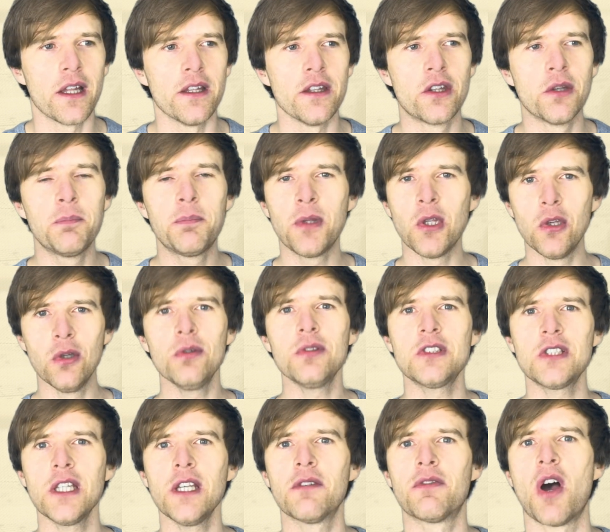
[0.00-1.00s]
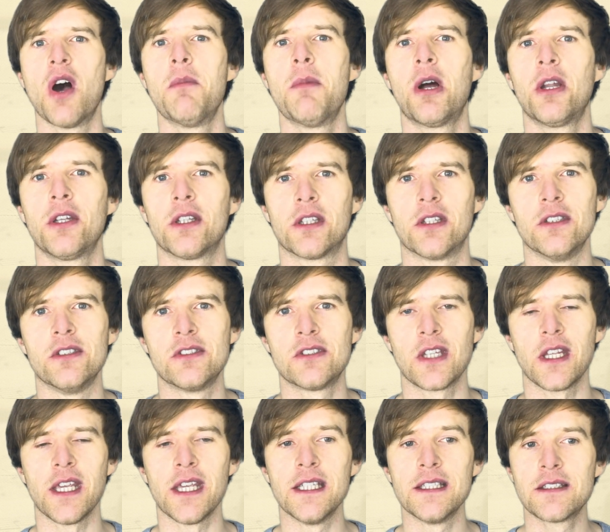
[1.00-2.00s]
The beauty of
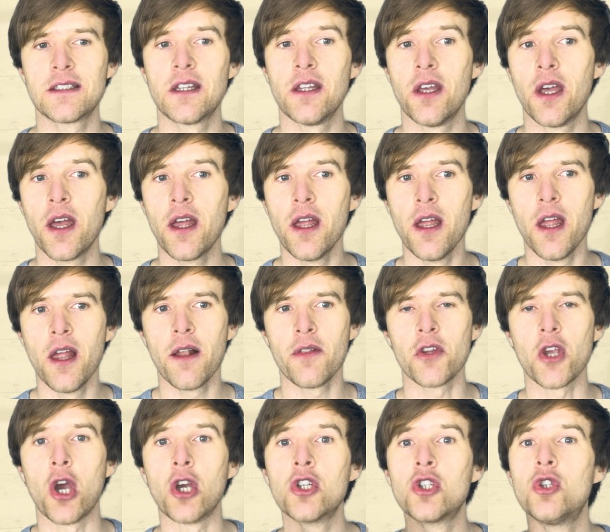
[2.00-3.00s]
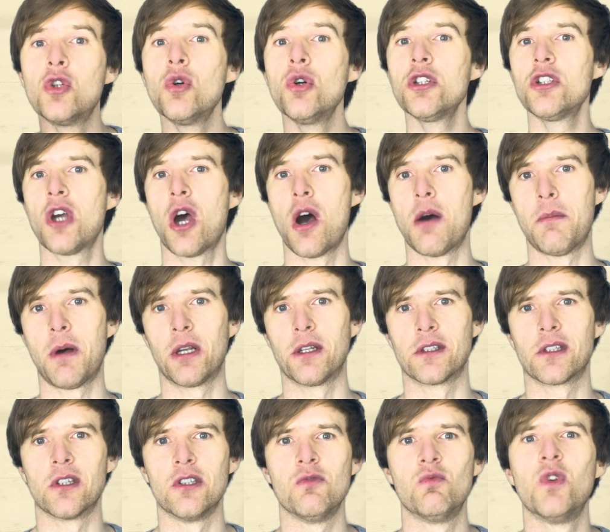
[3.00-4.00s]
harmonicas is that a good
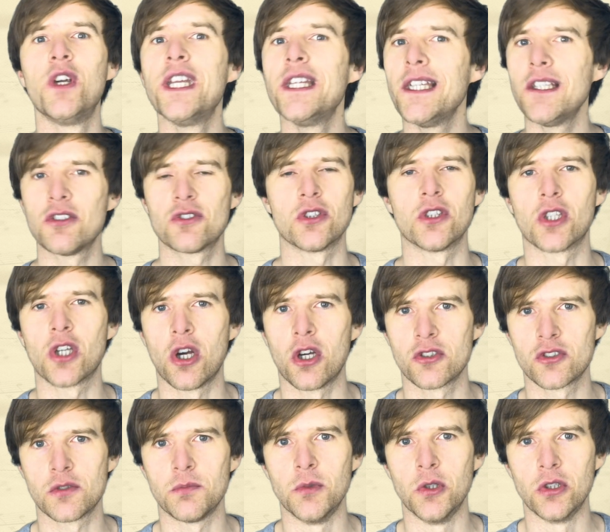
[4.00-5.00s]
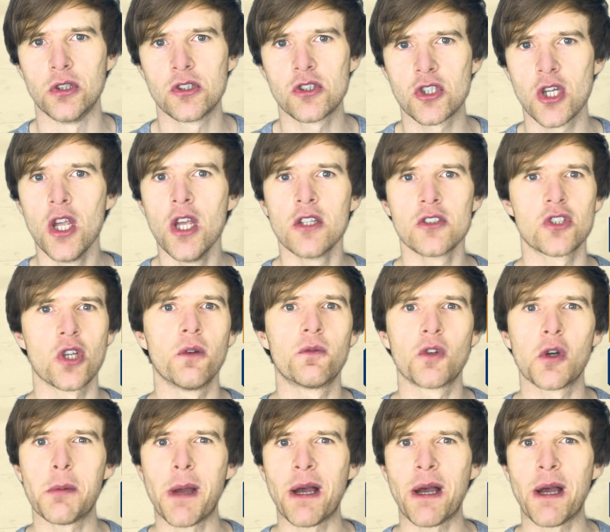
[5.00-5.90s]
harmonica really doesn't cost much. So for